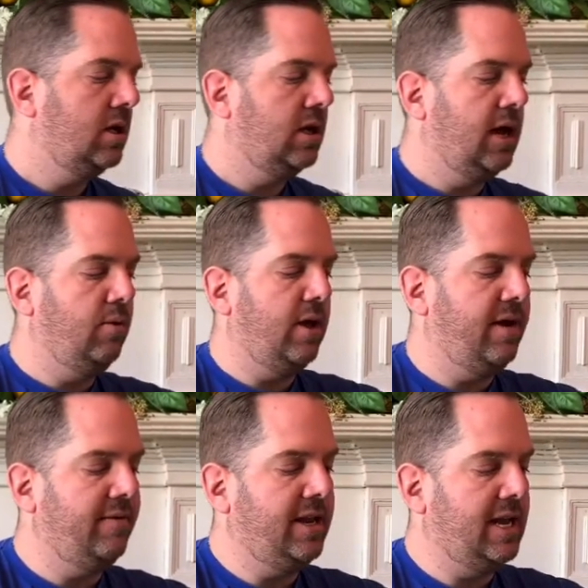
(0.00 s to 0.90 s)
I will
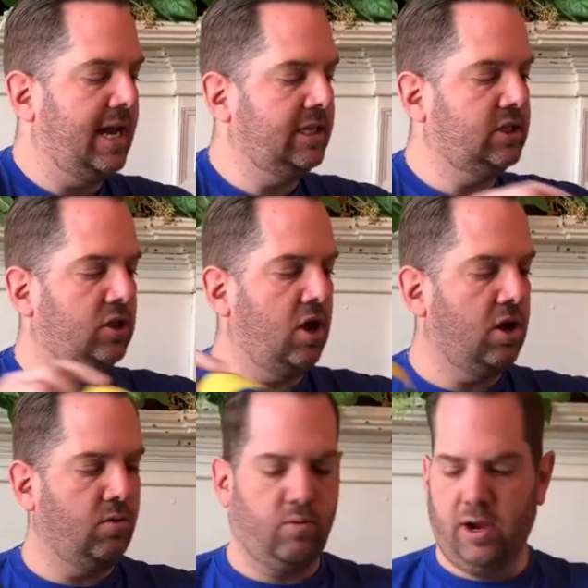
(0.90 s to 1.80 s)
have a nice
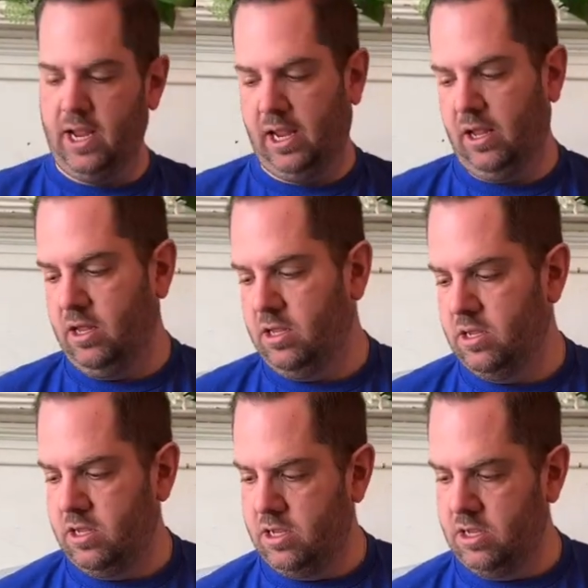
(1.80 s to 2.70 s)
long ring
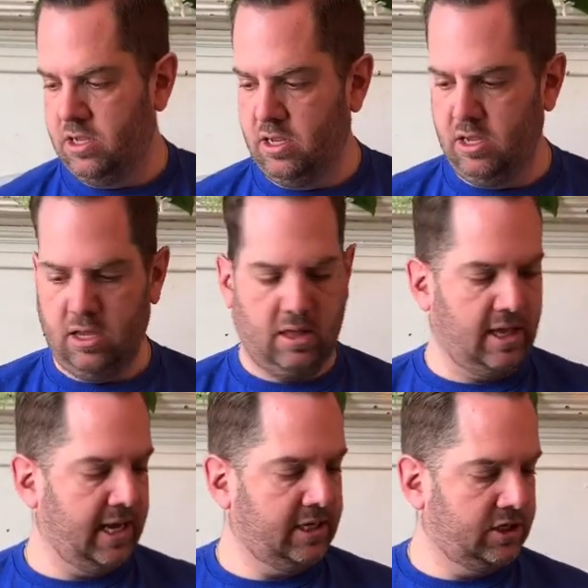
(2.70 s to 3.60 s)

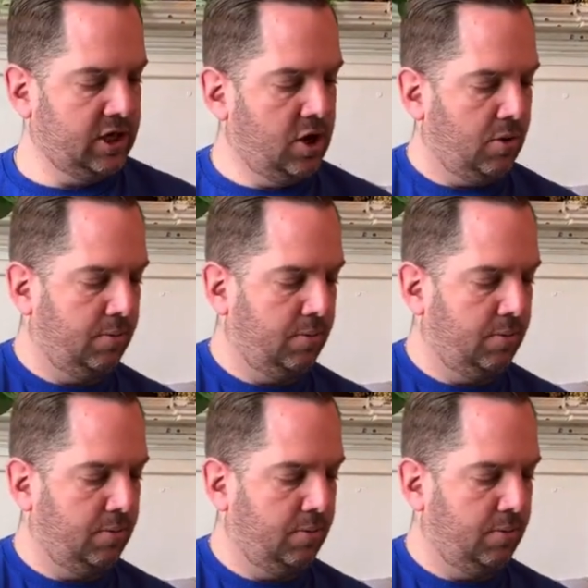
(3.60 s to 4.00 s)
like so.